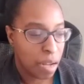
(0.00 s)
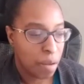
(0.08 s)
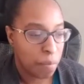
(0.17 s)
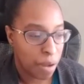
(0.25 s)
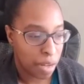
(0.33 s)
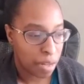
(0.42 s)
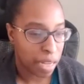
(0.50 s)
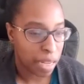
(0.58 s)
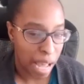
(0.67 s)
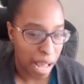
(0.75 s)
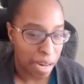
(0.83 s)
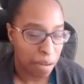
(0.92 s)
But we
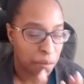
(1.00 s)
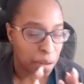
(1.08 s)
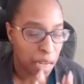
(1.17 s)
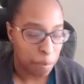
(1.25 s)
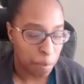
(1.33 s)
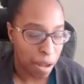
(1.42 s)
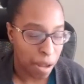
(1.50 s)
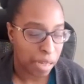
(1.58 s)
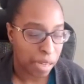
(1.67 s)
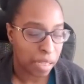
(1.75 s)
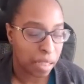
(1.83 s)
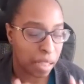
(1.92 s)
got to keep in mind
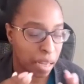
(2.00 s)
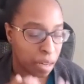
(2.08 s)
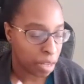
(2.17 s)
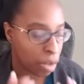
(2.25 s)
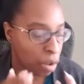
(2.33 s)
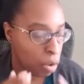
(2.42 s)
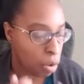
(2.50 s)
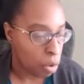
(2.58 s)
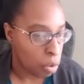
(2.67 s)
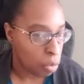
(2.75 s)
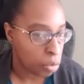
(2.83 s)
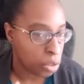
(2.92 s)
that they're their
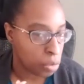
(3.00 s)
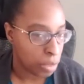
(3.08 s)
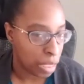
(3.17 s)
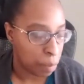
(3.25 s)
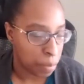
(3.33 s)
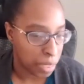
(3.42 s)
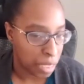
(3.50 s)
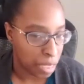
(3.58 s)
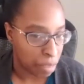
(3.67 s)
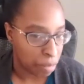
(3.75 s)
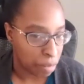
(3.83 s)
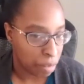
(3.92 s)
own unique
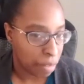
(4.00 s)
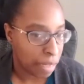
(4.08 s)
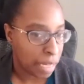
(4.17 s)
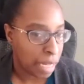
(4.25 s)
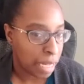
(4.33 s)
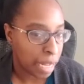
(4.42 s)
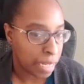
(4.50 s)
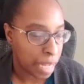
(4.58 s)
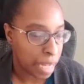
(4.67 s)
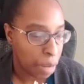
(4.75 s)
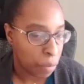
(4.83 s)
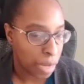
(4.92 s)
being, and
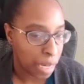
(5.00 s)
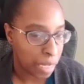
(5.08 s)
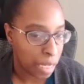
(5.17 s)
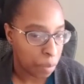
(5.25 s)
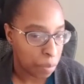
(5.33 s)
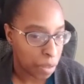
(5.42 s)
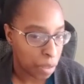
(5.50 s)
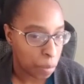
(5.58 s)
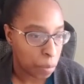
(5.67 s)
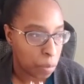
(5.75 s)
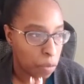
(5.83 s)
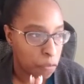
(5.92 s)
that we got to keep them
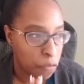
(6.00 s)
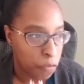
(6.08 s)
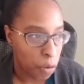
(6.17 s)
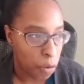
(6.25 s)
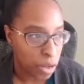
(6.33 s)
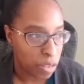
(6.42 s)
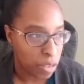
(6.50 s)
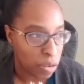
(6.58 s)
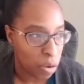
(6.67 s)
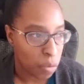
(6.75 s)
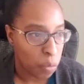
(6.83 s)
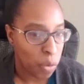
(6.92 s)
focused
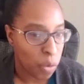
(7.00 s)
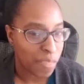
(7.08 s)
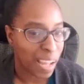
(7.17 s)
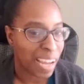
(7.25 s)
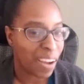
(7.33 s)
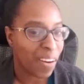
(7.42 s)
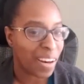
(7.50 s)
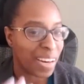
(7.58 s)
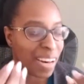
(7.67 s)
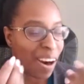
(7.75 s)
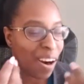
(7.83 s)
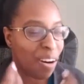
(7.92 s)
on what they are
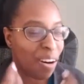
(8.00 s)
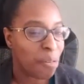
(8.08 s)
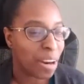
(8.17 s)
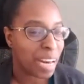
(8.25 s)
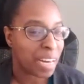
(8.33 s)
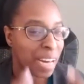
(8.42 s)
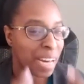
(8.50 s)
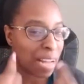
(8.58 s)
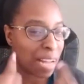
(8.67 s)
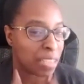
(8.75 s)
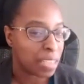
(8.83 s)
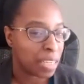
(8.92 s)
already
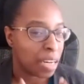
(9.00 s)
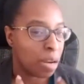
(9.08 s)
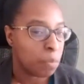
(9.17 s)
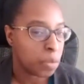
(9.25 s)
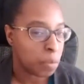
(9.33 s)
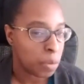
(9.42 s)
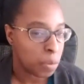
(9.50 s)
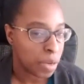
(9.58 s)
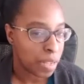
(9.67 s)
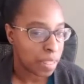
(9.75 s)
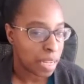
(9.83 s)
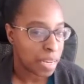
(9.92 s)
naturally comfortable with,
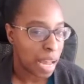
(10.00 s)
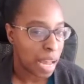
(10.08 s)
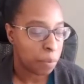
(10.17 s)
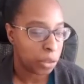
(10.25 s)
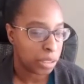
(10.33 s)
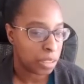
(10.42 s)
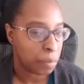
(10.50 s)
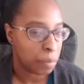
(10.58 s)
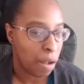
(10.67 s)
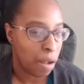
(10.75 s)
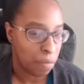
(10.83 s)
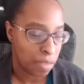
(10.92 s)
and not pushing them
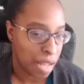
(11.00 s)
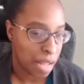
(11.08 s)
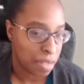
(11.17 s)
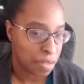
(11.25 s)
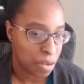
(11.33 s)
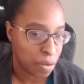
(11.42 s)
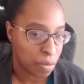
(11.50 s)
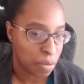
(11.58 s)
outside the zone.